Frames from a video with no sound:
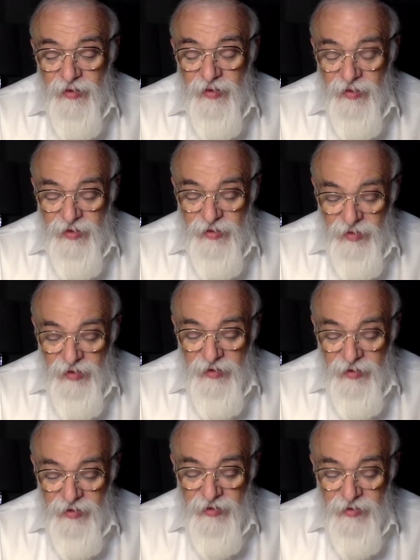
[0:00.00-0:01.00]
It
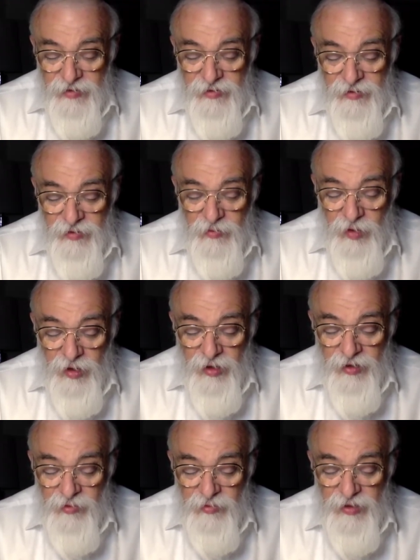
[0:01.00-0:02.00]
strengthens the Meich
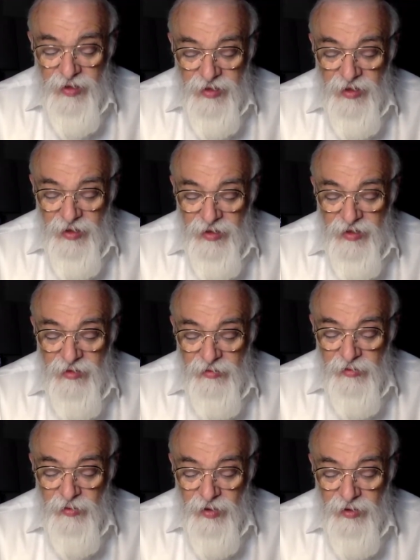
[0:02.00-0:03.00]
and the Midas in a
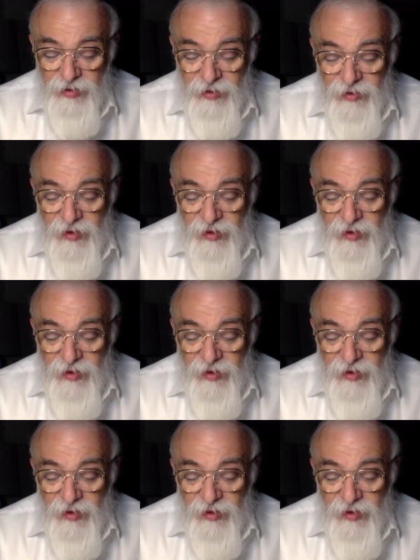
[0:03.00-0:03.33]
concealed way.